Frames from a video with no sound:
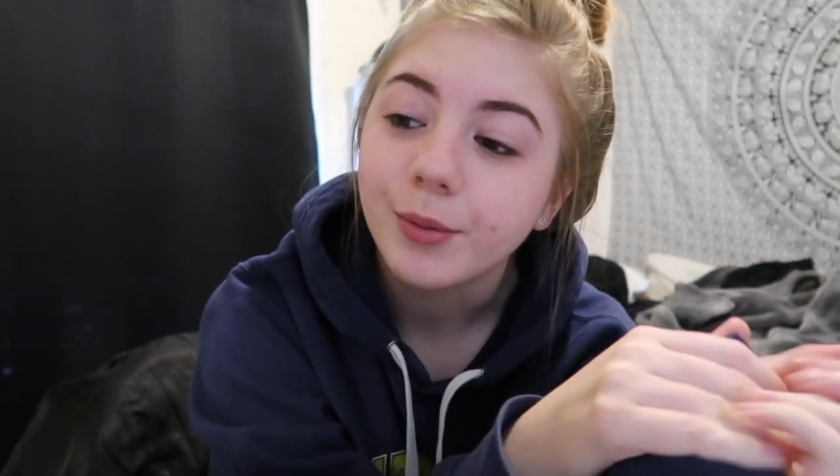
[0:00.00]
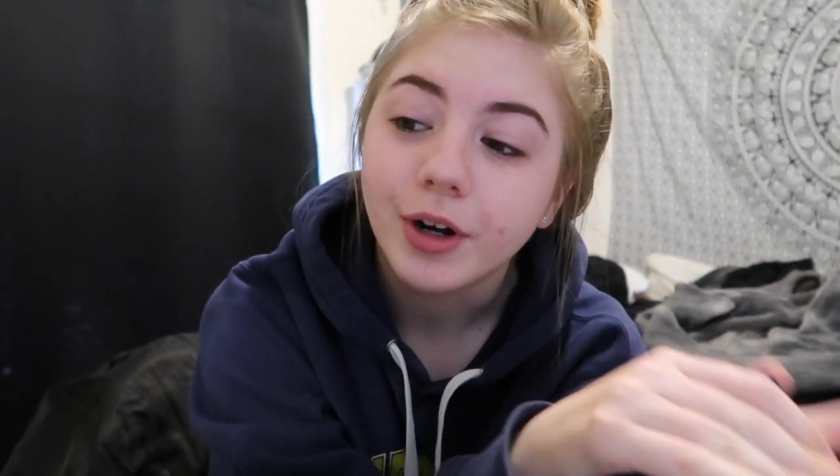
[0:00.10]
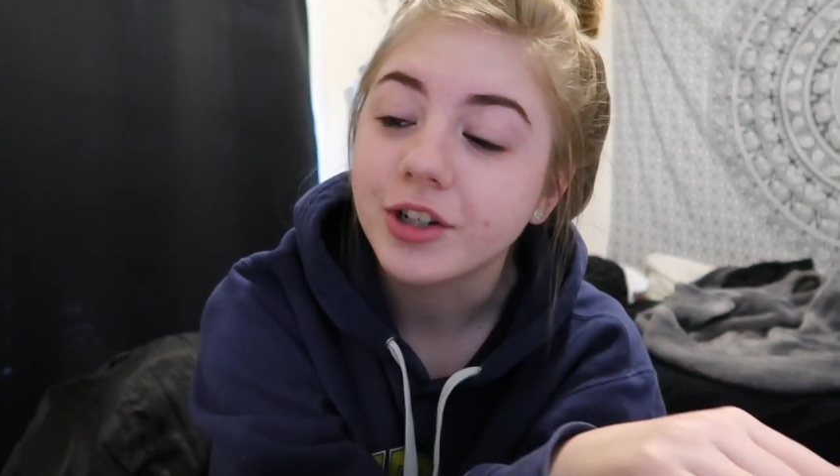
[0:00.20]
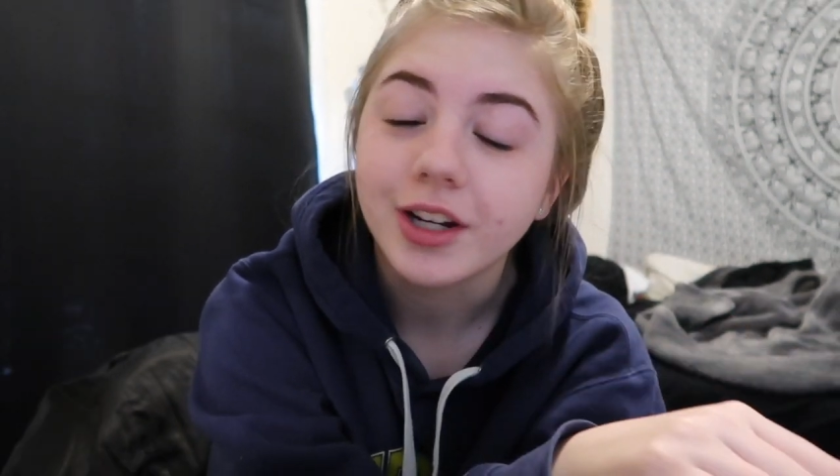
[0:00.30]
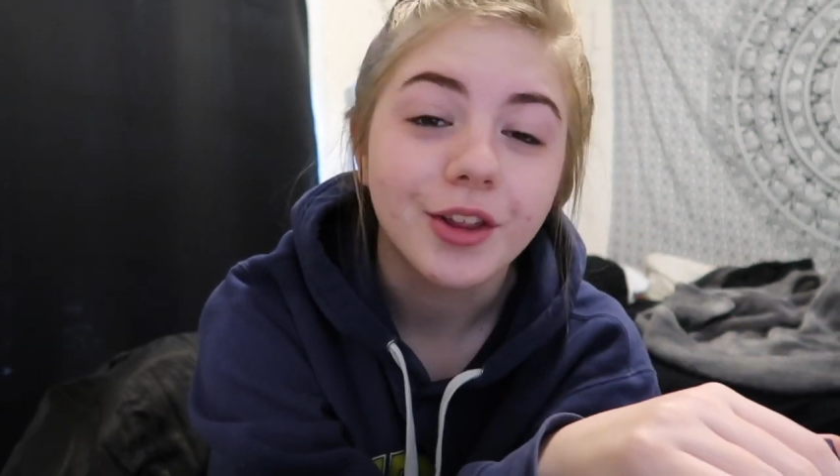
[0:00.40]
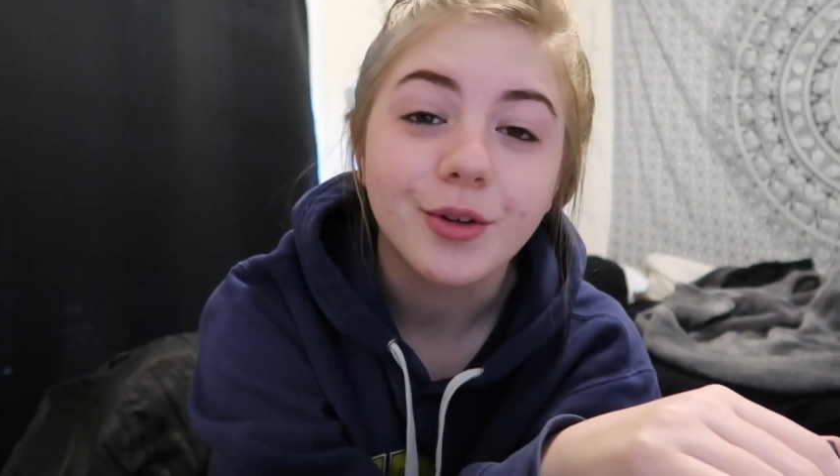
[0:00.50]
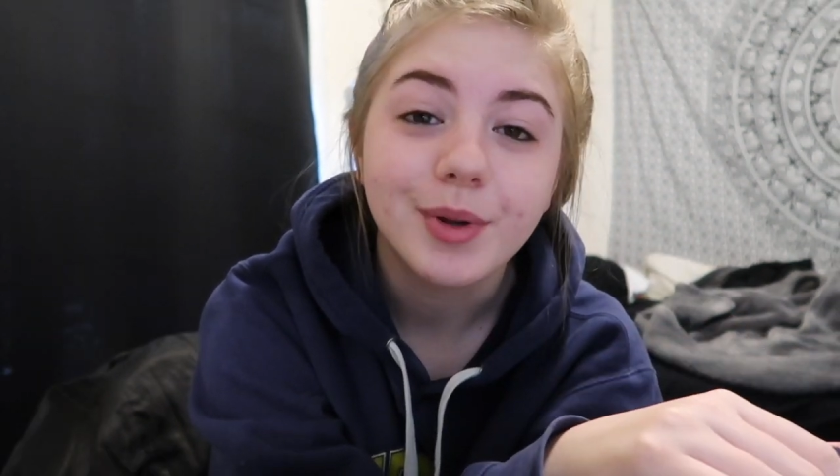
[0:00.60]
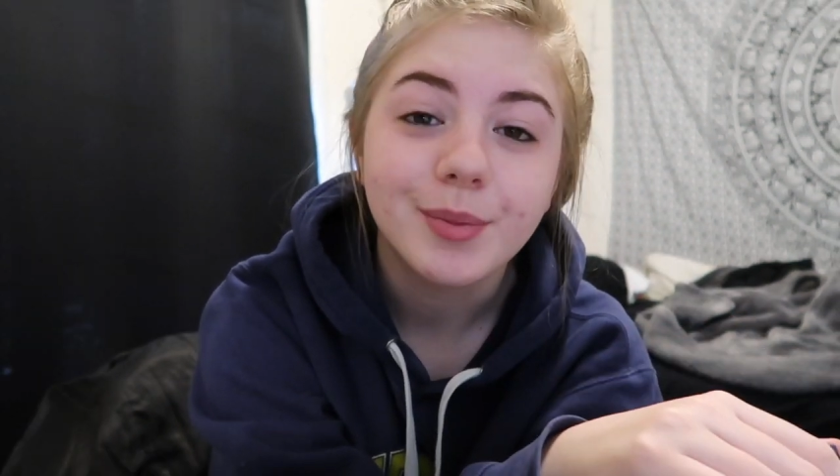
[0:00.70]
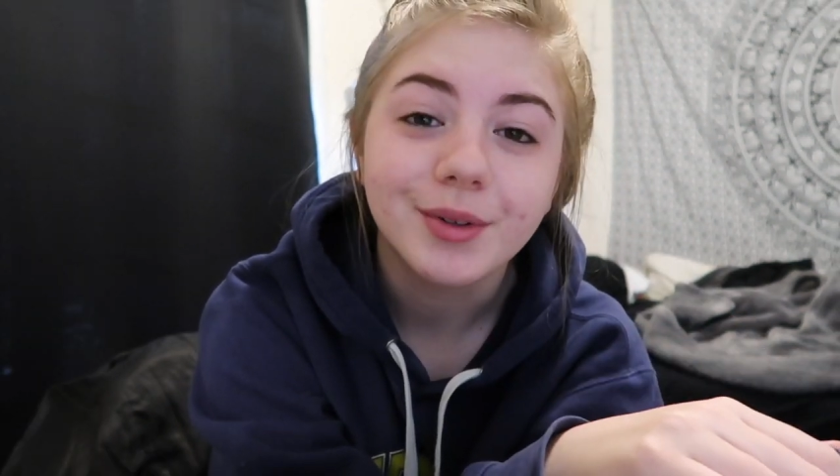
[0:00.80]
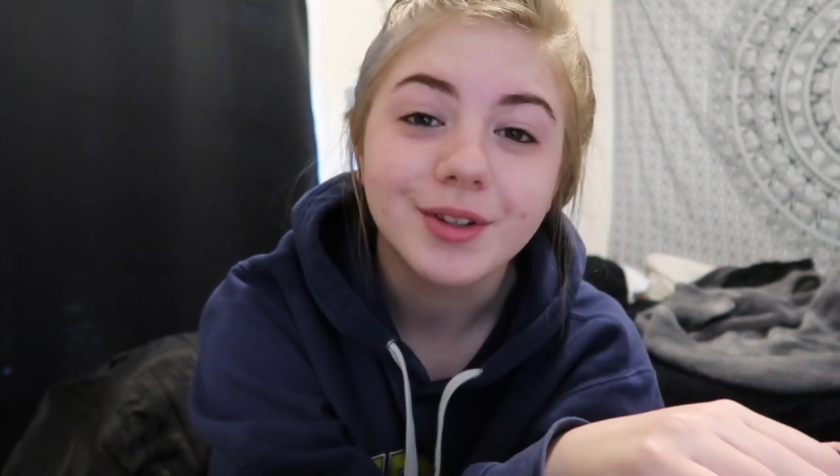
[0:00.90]
from watching other
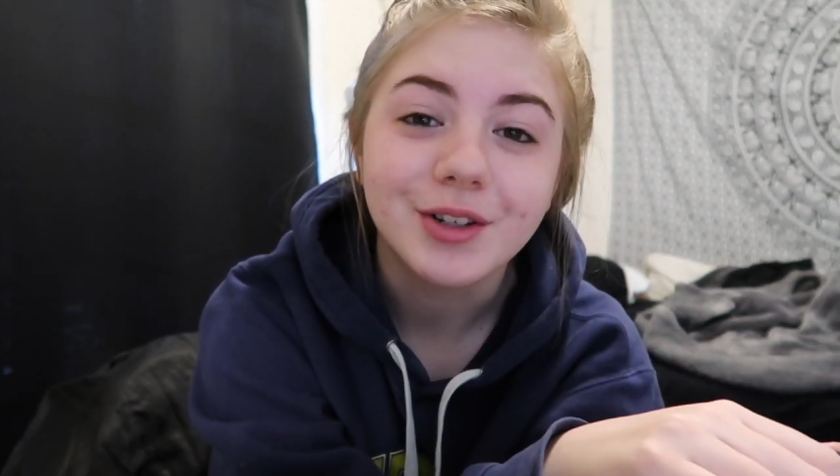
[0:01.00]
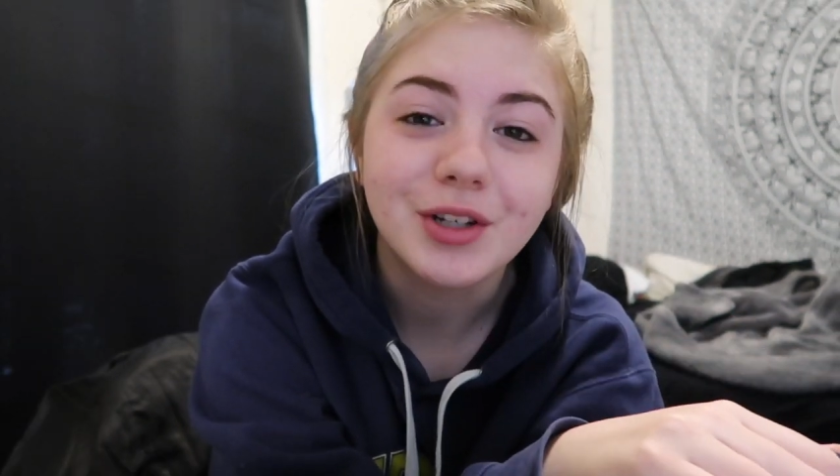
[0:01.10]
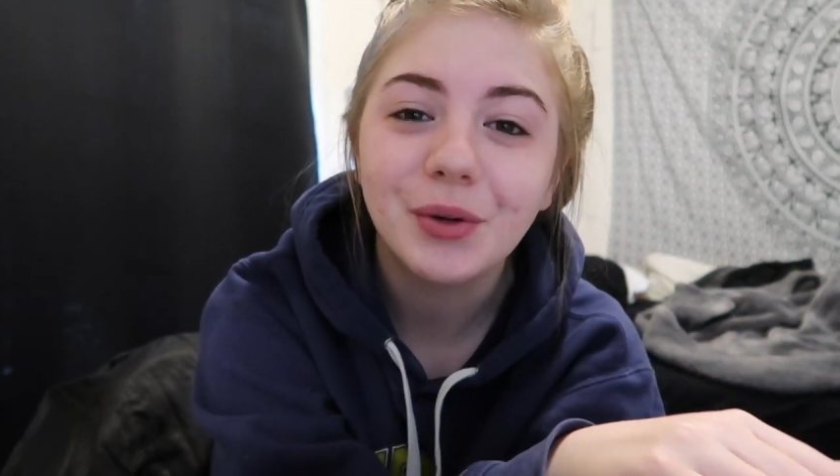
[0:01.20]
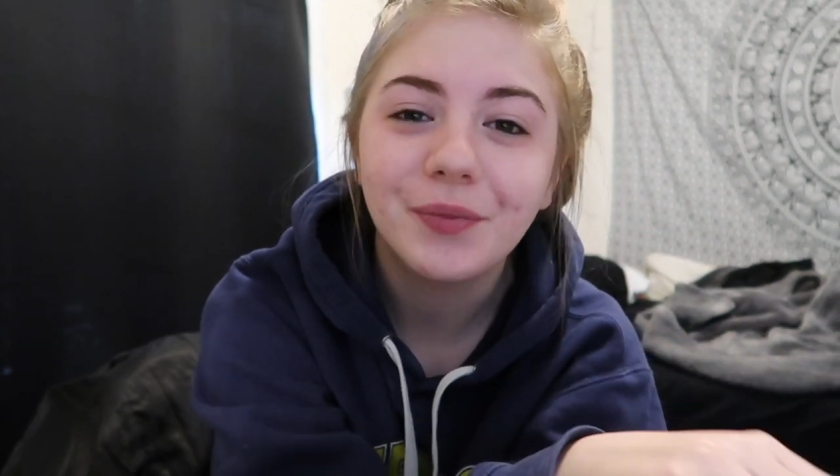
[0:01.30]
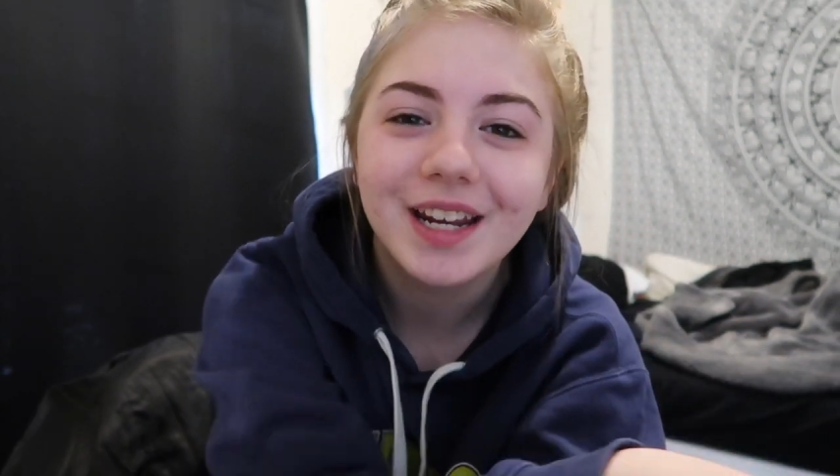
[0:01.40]
people's YouTube